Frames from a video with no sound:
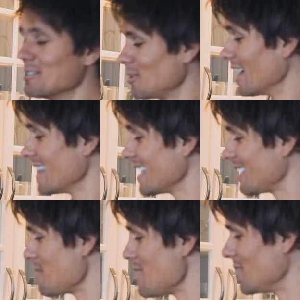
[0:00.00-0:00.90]
So I
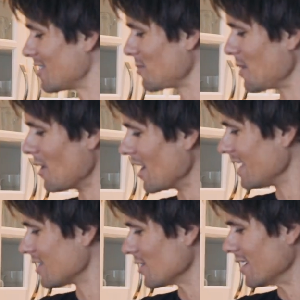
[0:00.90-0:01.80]
think maybe it's my
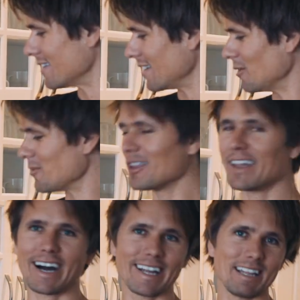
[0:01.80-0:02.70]
body trying to tell me
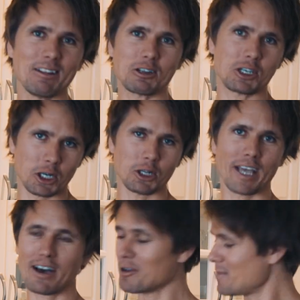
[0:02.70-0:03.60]
that I need to chill down